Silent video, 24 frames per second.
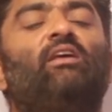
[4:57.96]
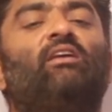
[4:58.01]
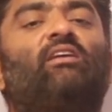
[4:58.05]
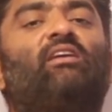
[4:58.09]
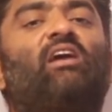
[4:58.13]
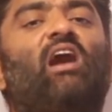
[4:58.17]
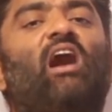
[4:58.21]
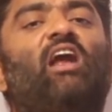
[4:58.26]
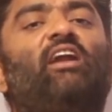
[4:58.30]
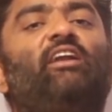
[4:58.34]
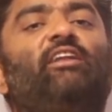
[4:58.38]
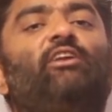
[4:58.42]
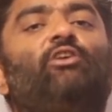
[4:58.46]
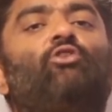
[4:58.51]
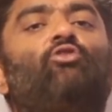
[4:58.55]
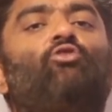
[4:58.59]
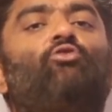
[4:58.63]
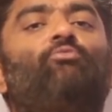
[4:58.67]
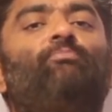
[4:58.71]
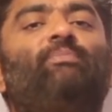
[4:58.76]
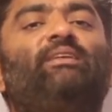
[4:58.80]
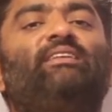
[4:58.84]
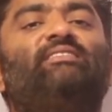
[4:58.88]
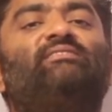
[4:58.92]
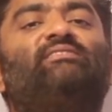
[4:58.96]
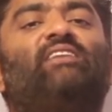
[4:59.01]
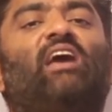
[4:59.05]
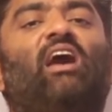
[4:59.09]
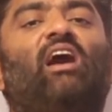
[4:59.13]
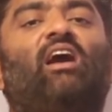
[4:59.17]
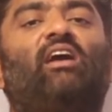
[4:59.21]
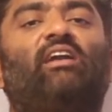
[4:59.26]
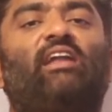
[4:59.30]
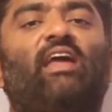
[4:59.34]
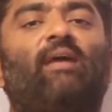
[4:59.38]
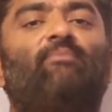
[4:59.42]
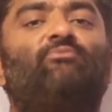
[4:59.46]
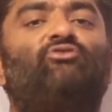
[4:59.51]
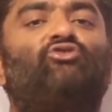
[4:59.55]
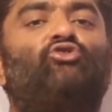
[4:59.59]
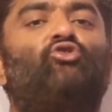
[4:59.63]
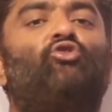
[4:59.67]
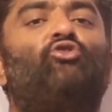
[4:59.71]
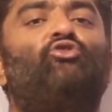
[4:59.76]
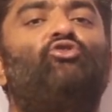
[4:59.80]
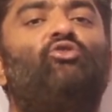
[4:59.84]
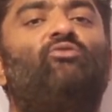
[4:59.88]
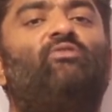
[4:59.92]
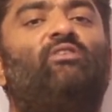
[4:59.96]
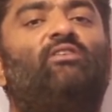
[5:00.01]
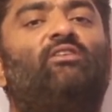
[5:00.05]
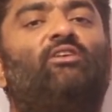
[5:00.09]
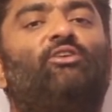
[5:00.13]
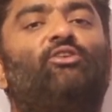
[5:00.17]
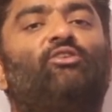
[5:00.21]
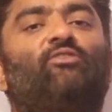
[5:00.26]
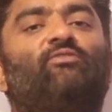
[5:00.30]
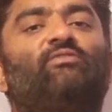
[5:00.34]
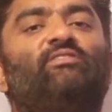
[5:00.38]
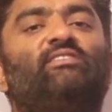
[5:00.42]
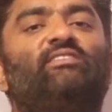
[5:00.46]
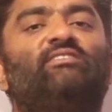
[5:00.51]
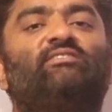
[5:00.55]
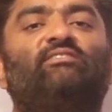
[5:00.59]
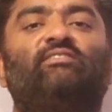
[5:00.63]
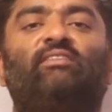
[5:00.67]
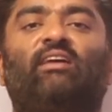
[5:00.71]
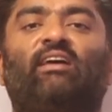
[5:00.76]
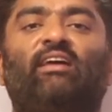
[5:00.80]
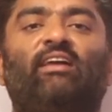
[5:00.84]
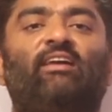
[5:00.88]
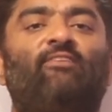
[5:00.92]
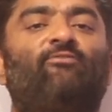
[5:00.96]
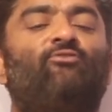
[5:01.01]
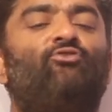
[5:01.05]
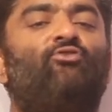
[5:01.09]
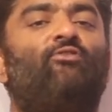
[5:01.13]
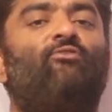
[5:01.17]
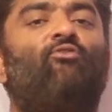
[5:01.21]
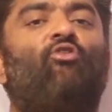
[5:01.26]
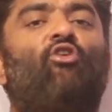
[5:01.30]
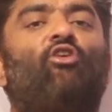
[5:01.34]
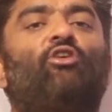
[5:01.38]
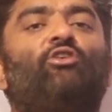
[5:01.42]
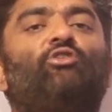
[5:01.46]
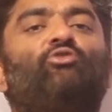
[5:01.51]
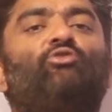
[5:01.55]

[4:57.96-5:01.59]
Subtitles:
Cardio means heart. I'm sure you've heard of this. If you have gone